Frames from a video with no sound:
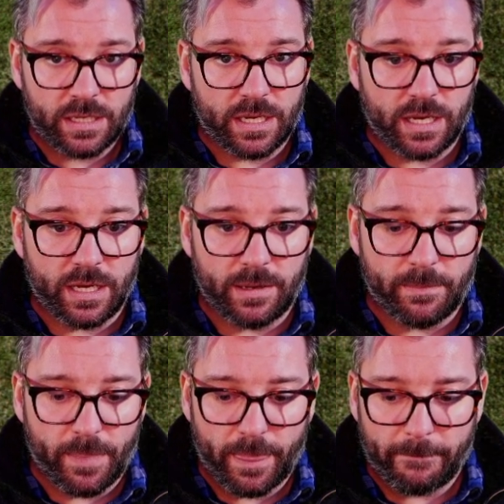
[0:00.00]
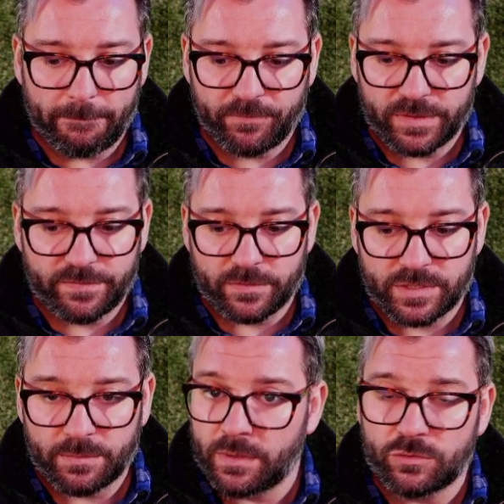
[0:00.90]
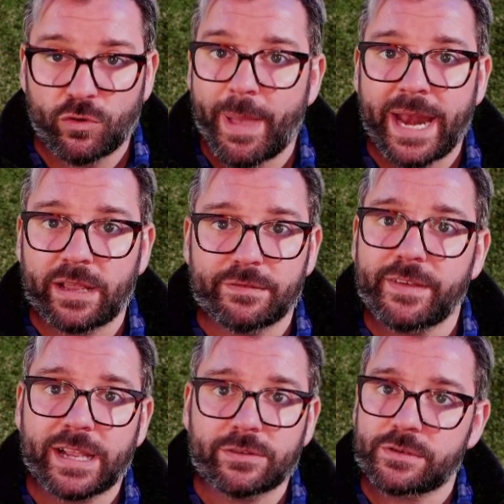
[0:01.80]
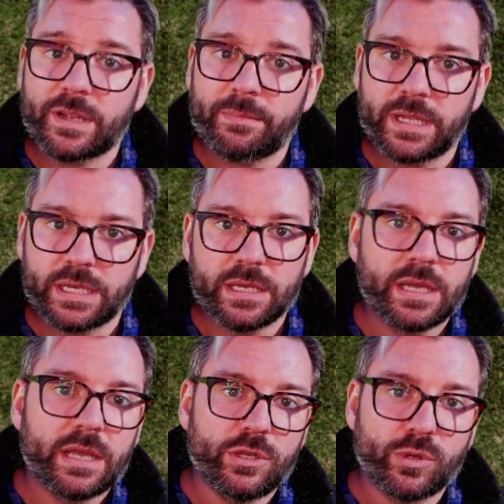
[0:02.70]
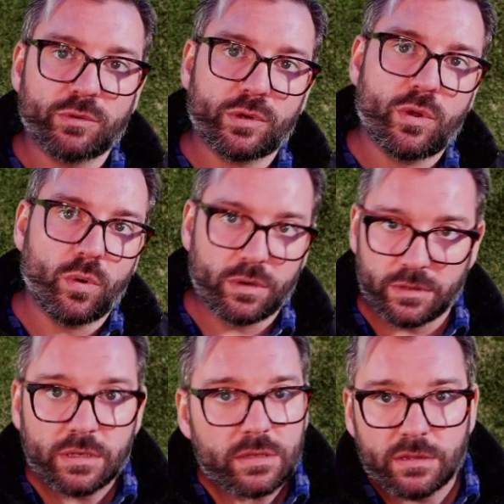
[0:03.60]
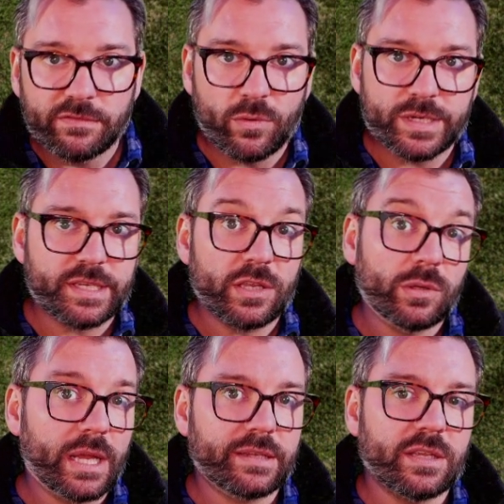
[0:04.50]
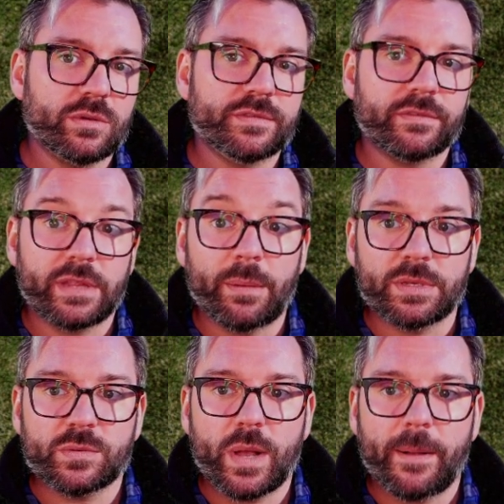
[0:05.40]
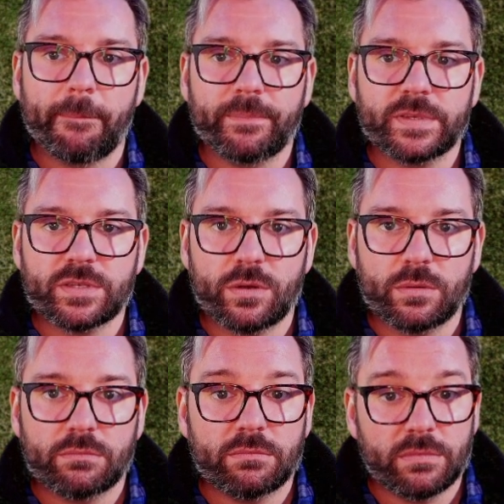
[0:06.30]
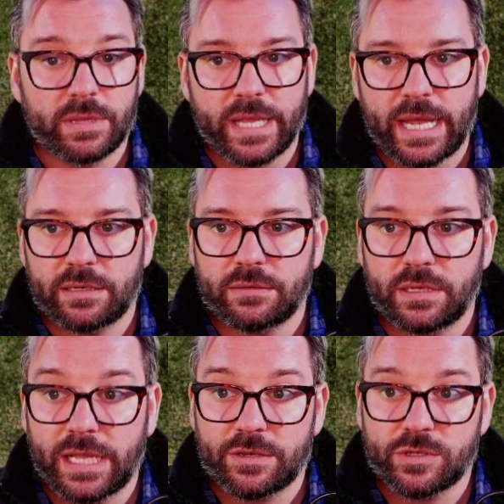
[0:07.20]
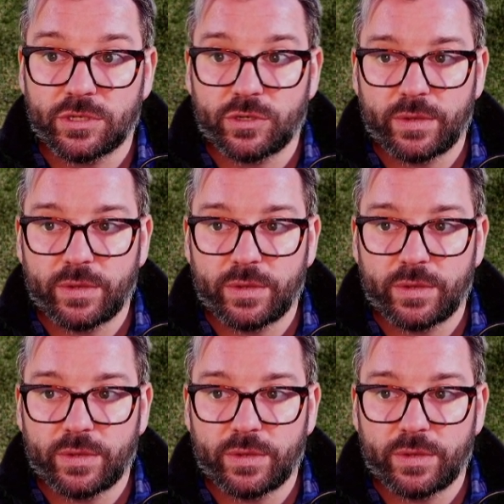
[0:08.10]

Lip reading: um, for some dramatic effect or something, you could record the voice that you'd like to use for them as well. So that allows you to do